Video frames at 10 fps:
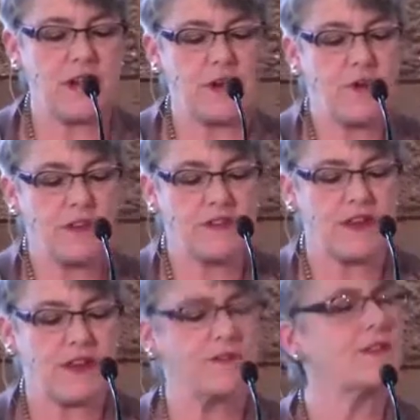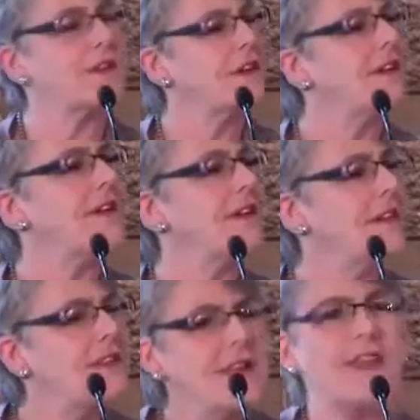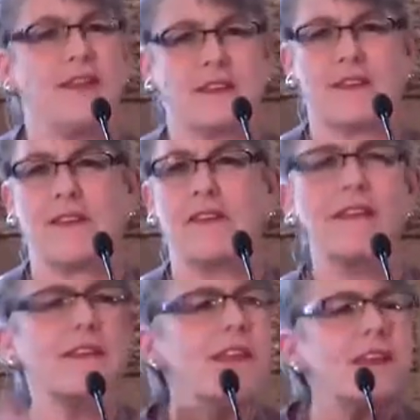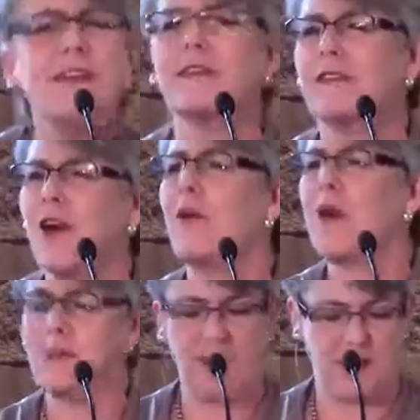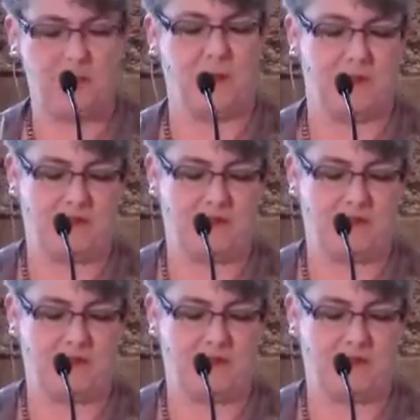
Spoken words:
to ourselves, these are my people.